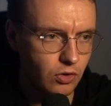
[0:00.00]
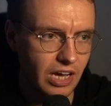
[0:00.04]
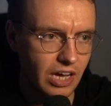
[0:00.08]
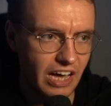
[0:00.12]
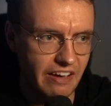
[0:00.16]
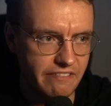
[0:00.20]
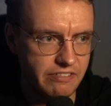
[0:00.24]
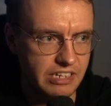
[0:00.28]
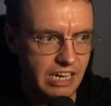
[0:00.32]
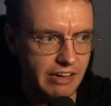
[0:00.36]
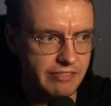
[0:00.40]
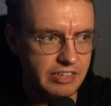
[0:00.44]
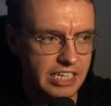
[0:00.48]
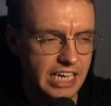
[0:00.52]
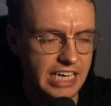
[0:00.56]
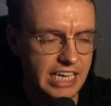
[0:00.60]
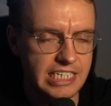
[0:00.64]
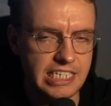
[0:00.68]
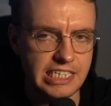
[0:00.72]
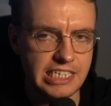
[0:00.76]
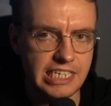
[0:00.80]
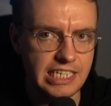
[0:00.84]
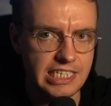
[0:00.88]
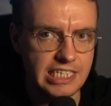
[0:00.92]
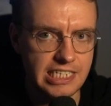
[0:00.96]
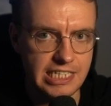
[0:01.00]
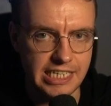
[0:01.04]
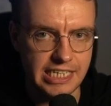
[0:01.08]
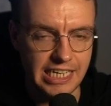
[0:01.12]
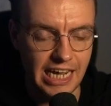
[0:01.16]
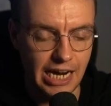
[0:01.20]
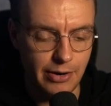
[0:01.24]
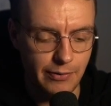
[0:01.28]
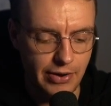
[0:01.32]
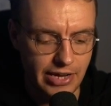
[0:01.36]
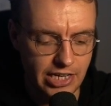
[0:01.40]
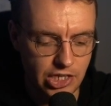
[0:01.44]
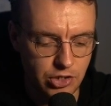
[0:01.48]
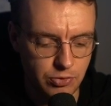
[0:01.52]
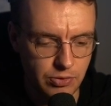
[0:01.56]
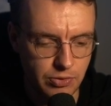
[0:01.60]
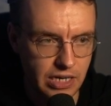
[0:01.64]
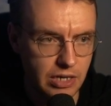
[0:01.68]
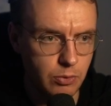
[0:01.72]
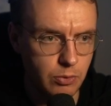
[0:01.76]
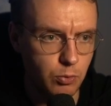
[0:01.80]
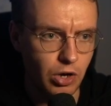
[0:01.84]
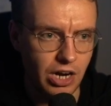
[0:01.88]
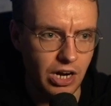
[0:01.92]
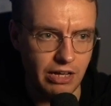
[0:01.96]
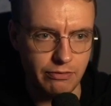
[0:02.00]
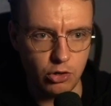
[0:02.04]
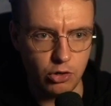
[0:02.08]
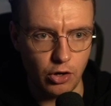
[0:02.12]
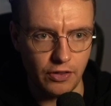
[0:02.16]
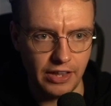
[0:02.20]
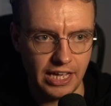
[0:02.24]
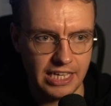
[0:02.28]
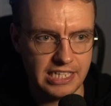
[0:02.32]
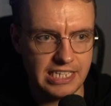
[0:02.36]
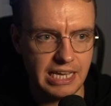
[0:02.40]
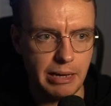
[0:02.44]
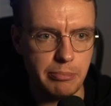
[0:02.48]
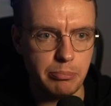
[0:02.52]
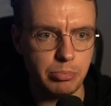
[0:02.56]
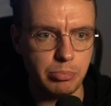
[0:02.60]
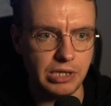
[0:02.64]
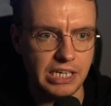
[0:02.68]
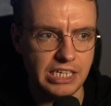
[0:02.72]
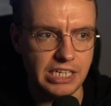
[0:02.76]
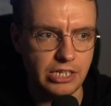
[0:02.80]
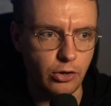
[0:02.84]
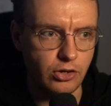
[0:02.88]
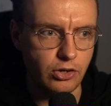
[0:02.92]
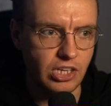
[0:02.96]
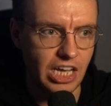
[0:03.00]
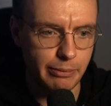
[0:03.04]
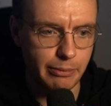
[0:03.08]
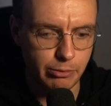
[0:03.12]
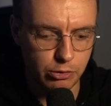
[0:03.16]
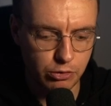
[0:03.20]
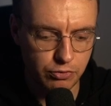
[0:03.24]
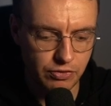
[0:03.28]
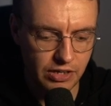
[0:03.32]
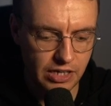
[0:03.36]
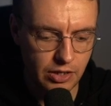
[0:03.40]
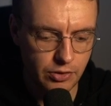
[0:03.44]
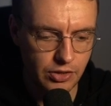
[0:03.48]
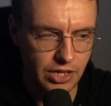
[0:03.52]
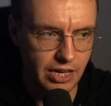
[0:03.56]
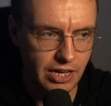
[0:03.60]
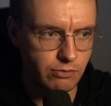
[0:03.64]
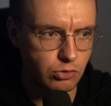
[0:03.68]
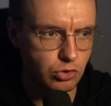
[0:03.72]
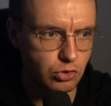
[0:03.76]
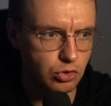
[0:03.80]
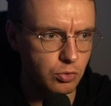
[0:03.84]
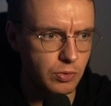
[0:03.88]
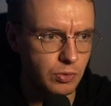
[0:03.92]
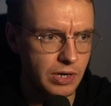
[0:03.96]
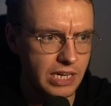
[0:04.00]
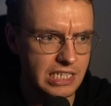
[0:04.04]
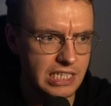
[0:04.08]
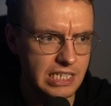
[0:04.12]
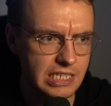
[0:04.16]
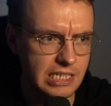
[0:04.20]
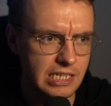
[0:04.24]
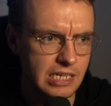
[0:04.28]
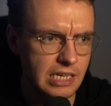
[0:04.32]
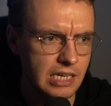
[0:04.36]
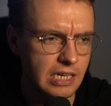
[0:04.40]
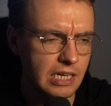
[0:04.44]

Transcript: I've navigated into the directory where I've got that template.yaml file that I've just created.